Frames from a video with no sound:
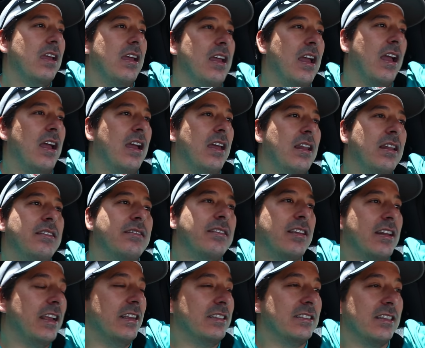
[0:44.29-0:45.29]
And
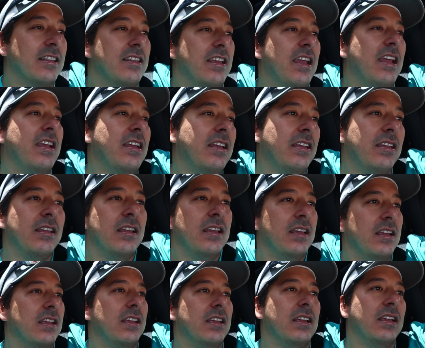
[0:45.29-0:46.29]
today's the day.
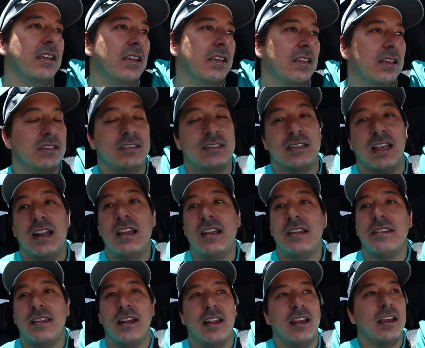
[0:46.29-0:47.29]
I'm selling
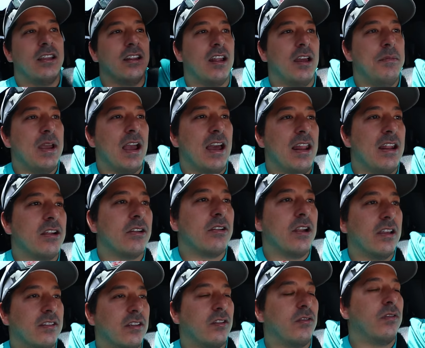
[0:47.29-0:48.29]
it today. You know what I mean? I had it on
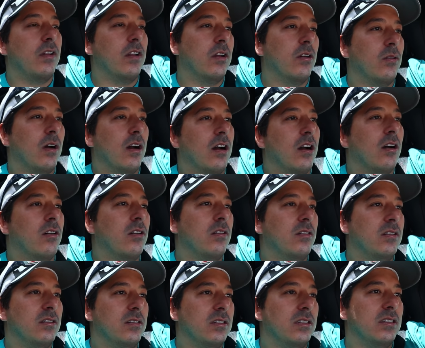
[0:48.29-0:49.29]
Craigslist for a little
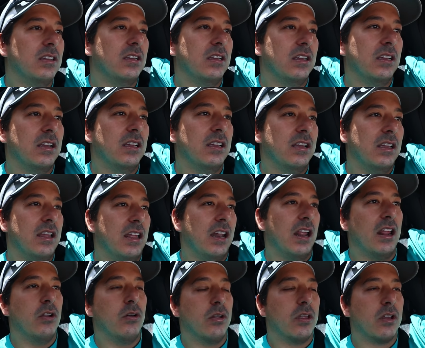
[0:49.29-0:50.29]
while. And
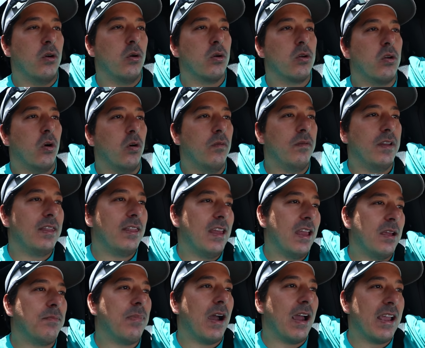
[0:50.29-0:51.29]
I know the whole COVID
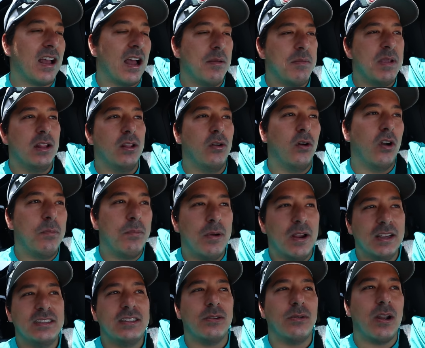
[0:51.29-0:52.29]
thing probably got me lower
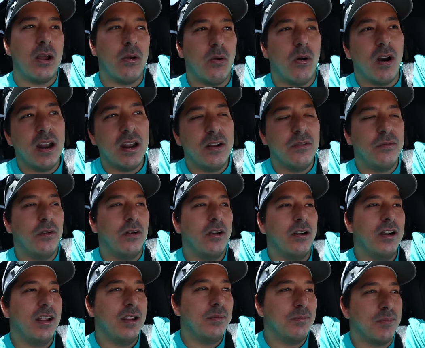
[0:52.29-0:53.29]
price than what I wanted
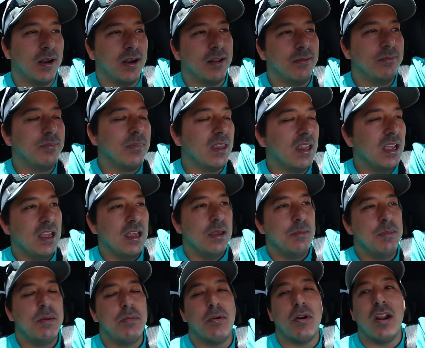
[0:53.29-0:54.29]
for it. But
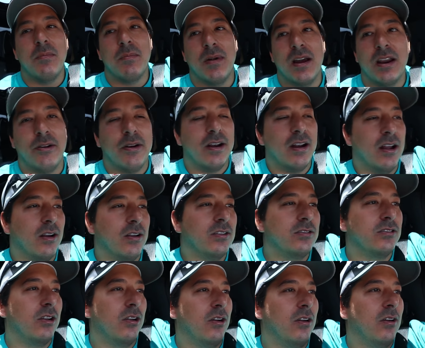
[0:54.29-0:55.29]
people are on money right now.
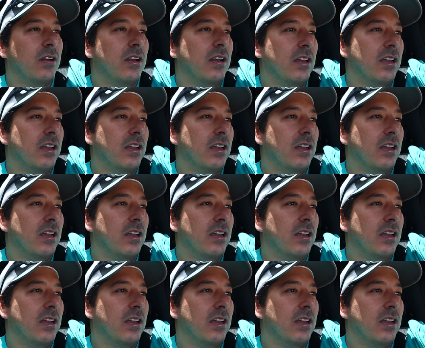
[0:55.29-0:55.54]
So